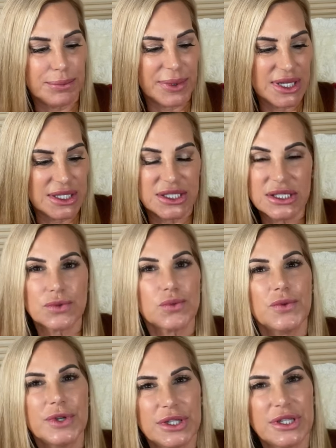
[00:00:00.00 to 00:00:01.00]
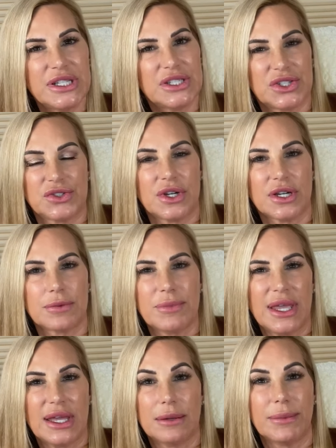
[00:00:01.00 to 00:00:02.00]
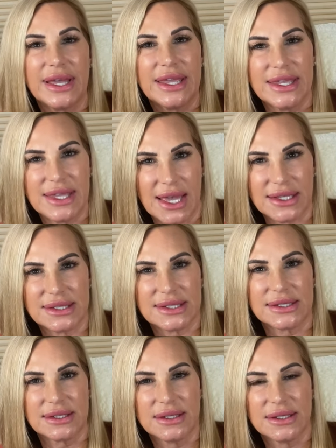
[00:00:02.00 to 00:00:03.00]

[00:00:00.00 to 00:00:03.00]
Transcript: but it just really struck me and I'm like, yes,